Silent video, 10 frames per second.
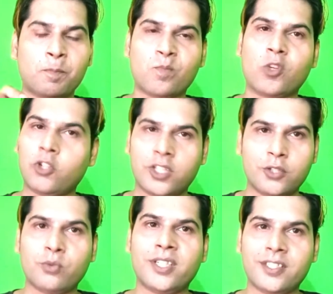So
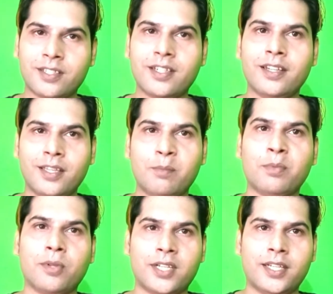this one is really
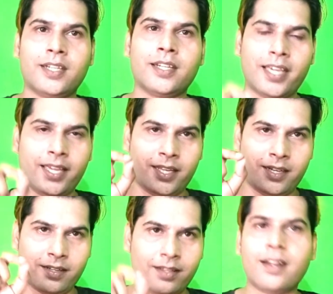important.
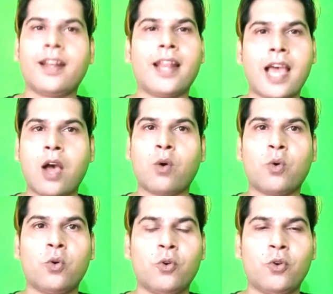And now
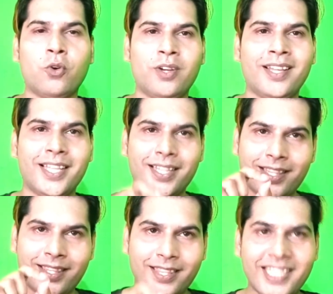
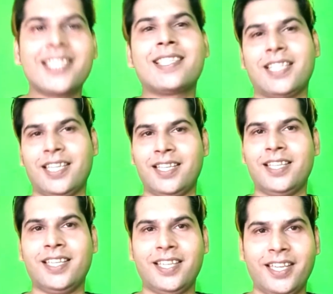this thing
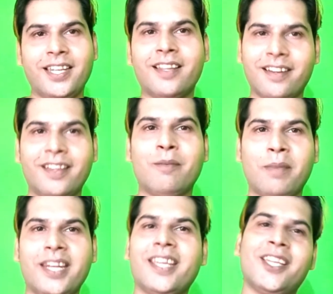in a real
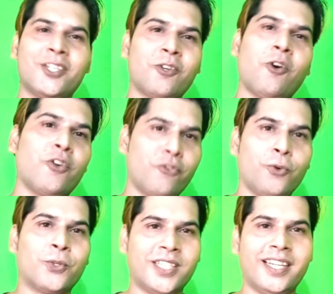meaning is called
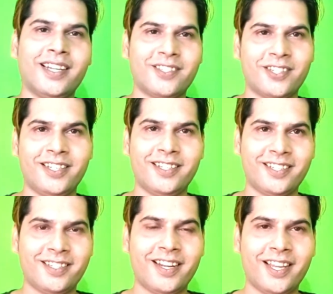fourth generation
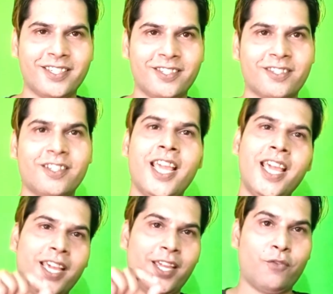industrialization.
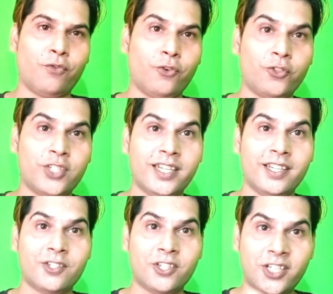In fourth
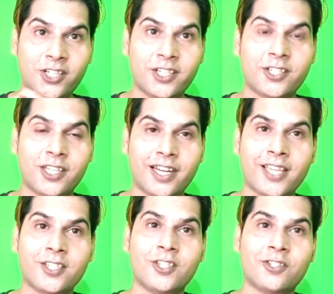generation
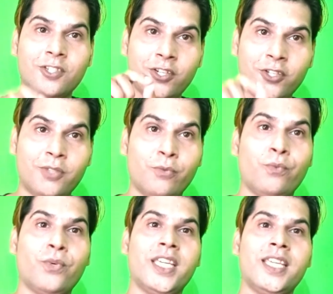industrialization,
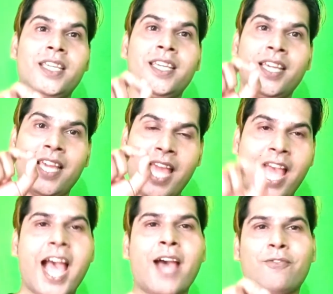we
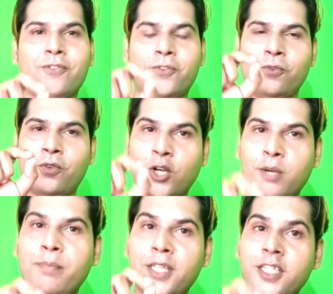have to
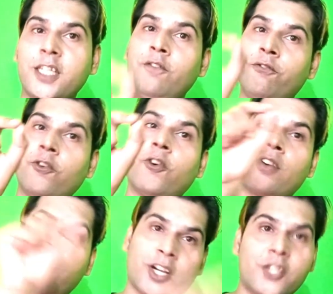committed for
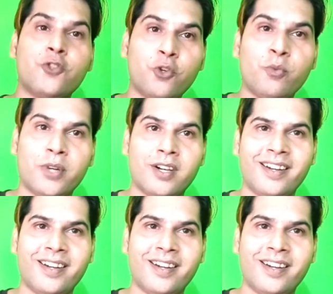consumer,